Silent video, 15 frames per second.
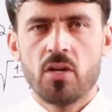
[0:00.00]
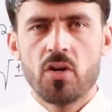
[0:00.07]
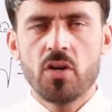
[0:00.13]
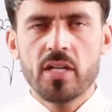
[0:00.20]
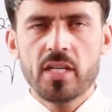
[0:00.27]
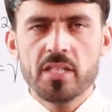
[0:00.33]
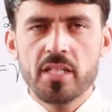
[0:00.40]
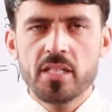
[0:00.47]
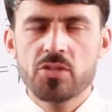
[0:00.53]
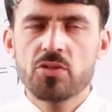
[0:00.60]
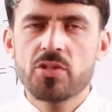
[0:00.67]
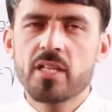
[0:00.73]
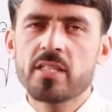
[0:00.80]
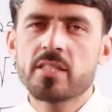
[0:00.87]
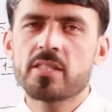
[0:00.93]
Okay, dear
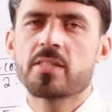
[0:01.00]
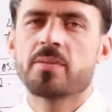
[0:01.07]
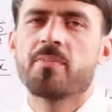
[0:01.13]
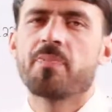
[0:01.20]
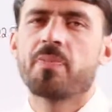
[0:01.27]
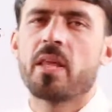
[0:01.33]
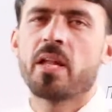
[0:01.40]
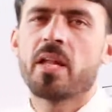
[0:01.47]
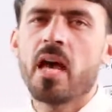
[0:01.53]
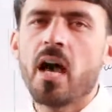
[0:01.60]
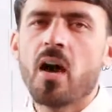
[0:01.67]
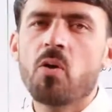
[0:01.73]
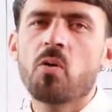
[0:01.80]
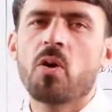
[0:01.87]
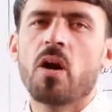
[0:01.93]
students,
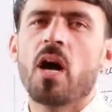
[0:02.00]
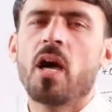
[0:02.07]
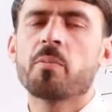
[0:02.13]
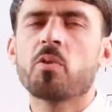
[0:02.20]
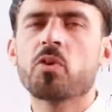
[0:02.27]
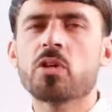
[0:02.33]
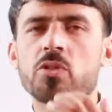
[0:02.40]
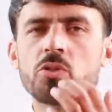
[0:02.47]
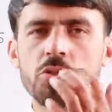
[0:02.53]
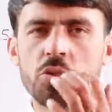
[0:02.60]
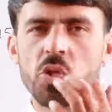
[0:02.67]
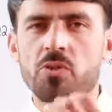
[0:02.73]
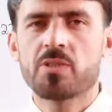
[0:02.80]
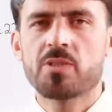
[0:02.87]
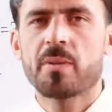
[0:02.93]
now I'm going to
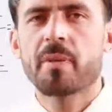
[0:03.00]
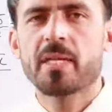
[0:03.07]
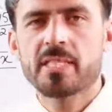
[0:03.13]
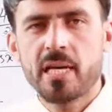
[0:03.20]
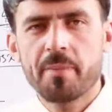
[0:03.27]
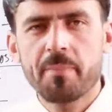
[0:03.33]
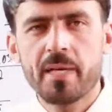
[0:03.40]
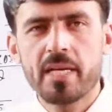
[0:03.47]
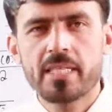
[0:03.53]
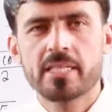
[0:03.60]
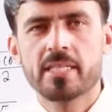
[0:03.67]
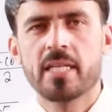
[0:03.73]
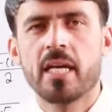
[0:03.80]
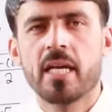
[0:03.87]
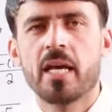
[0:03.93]
solve some
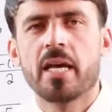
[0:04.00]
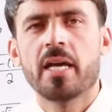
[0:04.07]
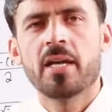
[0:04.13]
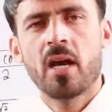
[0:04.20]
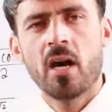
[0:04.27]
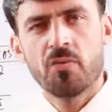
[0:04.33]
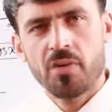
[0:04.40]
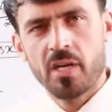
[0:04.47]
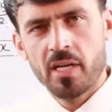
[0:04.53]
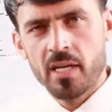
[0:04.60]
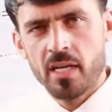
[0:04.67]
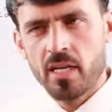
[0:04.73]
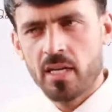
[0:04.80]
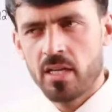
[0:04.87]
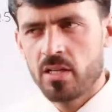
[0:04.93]
examples in
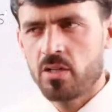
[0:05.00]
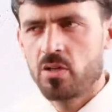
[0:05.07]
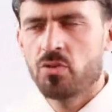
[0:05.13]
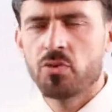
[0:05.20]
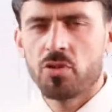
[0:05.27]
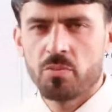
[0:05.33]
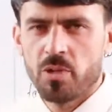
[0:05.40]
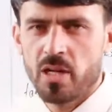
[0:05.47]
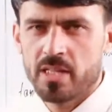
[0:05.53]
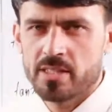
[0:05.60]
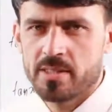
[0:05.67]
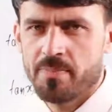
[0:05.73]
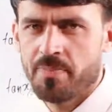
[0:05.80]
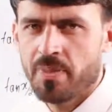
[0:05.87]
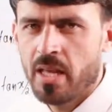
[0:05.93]
half-angle
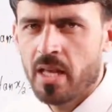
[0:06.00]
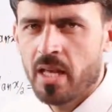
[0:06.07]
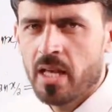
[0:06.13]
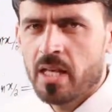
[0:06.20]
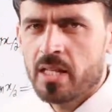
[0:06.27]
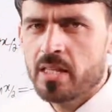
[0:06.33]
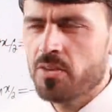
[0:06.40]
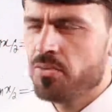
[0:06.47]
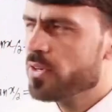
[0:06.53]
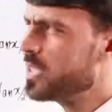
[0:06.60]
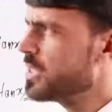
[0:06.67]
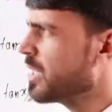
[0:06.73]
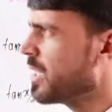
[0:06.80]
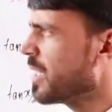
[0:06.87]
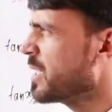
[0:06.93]
formulas. The
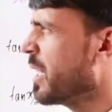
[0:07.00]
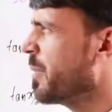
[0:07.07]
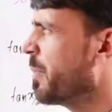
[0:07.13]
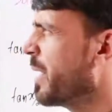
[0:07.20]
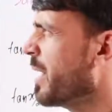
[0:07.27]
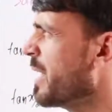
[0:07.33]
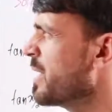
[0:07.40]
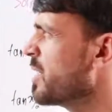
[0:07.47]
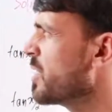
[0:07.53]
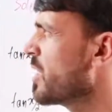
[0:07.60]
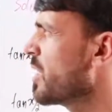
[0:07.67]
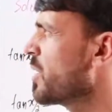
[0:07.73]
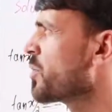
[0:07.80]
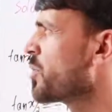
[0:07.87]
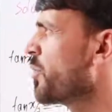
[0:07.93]
first example is
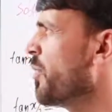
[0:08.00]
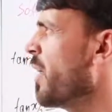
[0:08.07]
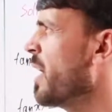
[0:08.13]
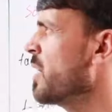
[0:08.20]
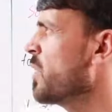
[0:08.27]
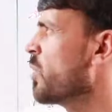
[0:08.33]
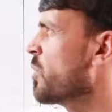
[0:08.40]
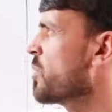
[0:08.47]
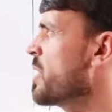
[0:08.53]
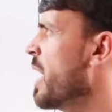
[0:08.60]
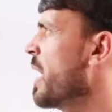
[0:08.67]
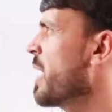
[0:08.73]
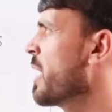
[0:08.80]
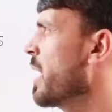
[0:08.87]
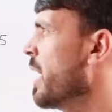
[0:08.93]
to find
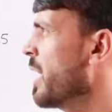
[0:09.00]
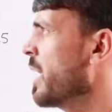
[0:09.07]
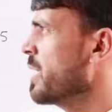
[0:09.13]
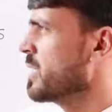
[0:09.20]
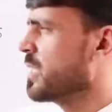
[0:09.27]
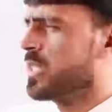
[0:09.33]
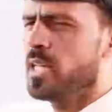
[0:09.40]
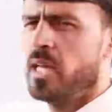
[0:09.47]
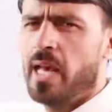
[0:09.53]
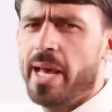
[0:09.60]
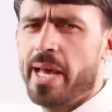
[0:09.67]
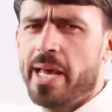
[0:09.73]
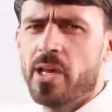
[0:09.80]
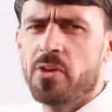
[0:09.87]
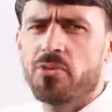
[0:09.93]
cosine x
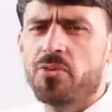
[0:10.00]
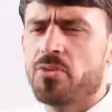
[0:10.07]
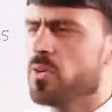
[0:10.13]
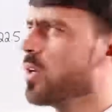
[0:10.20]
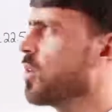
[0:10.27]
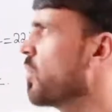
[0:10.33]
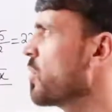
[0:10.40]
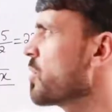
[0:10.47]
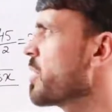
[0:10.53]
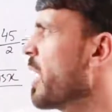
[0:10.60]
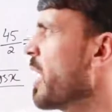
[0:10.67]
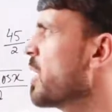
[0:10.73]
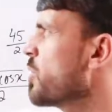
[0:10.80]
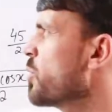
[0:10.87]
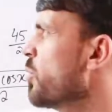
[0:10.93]
if
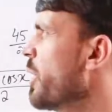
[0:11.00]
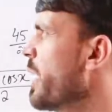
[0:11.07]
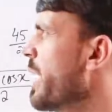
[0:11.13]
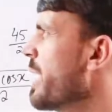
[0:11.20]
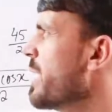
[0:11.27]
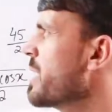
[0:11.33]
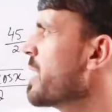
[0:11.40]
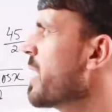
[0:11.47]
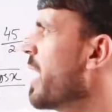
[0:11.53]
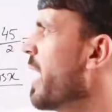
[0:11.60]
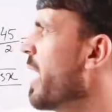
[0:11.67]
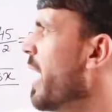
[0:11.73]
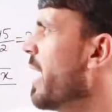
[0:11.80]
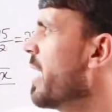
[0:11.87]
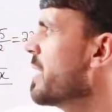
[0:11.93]
cosine 2x
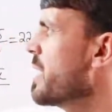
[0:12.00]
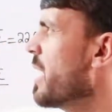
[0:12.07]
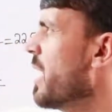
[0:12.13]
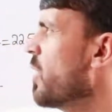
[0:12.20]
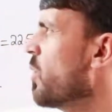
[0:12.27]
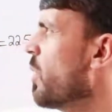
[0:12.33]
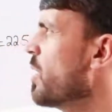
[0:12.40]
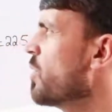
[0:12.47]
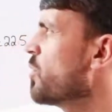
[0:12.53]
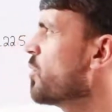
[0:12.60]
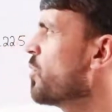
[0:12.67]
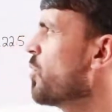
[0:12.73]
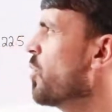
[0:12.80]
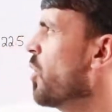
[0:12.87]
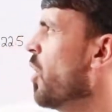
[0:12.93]
is equal
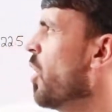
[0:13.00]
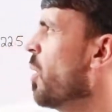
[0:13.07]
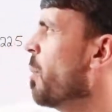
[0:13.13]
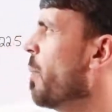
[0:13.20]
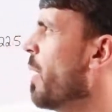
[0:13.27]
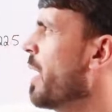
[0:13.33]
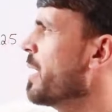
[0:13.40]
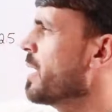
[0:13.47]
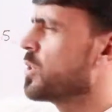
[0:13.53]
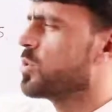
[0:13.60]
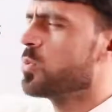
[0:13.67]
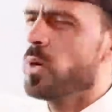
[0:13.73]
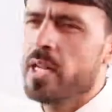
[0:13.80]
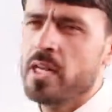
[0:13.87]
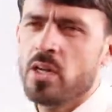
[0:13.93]
to
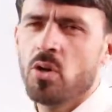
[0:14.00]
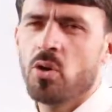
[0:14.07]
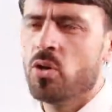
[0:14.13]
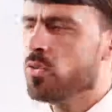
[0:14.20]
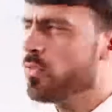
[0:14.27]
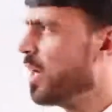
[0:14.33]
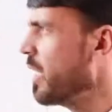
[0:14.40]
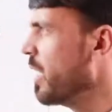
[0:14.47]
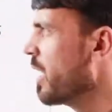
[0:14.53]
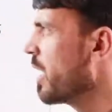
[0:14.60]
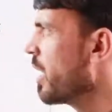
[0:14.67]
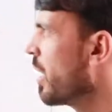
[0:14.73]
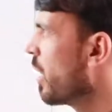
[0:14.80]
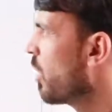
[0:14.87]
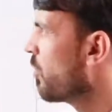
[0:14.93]
minus 1 over
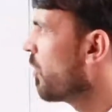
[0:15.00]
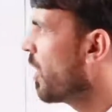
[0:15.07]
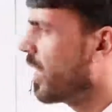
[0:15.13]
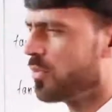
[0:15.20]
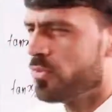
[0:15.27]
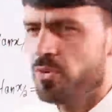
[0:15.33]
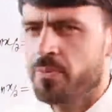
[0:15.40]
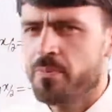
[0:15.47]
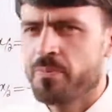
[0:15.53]
5.